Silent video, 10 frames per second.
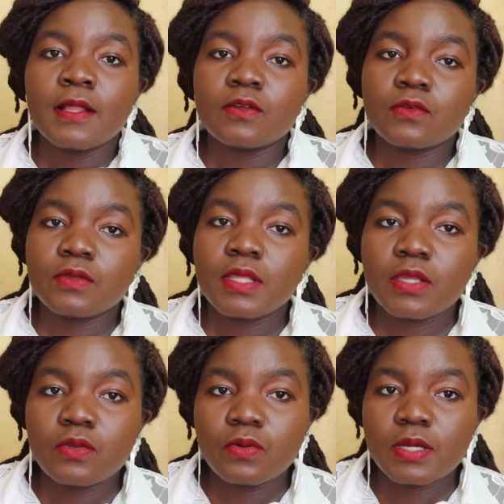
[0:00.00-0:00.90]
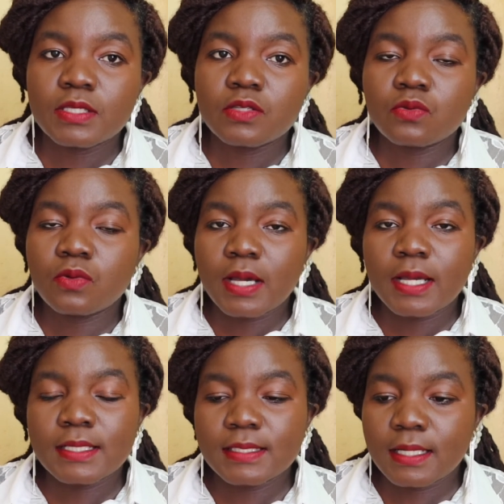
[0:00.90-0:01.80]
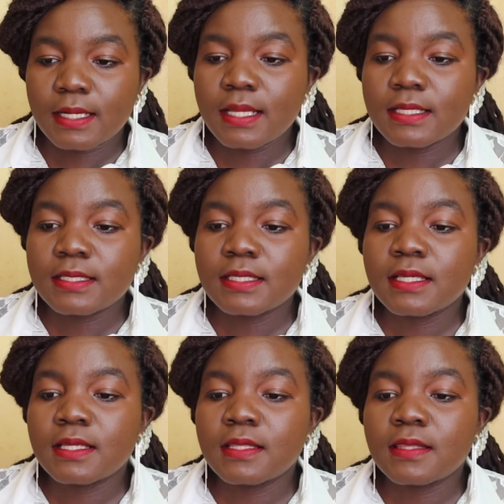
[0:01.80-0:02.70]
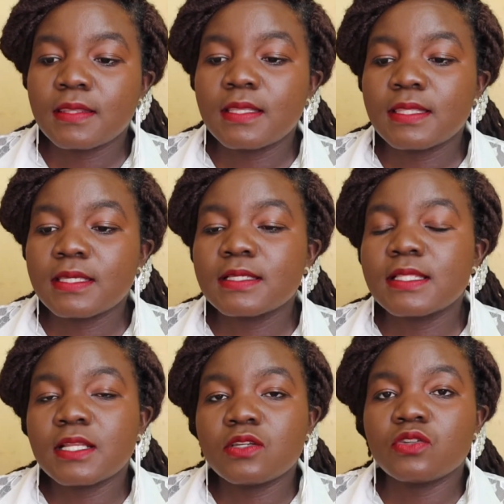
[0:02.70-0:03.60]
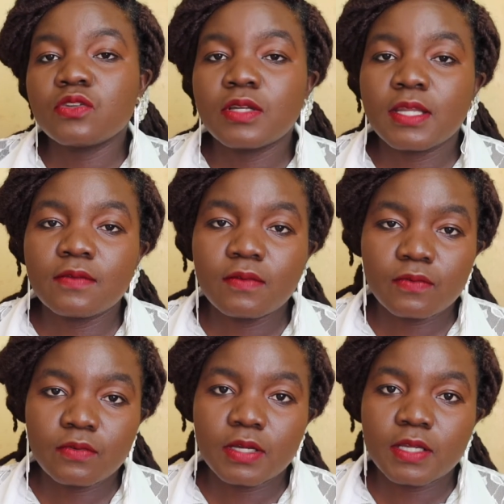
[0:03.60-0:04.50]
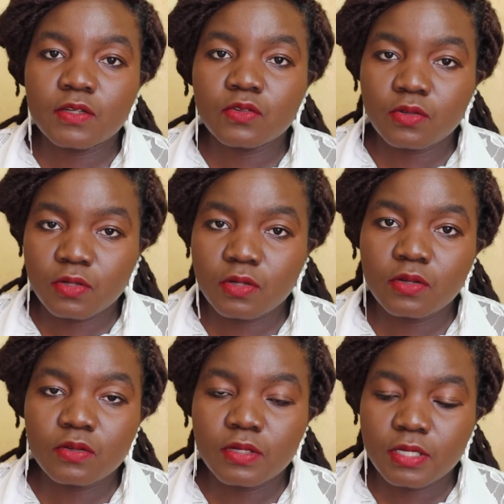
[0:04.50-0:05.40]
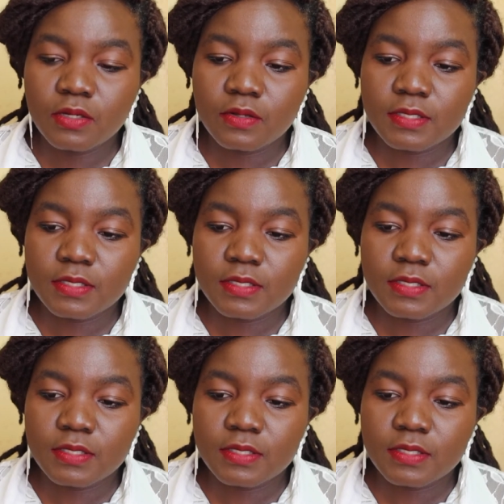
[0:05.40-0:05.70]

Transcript: to the US to work as a nurse, the things that you should never forget to include in your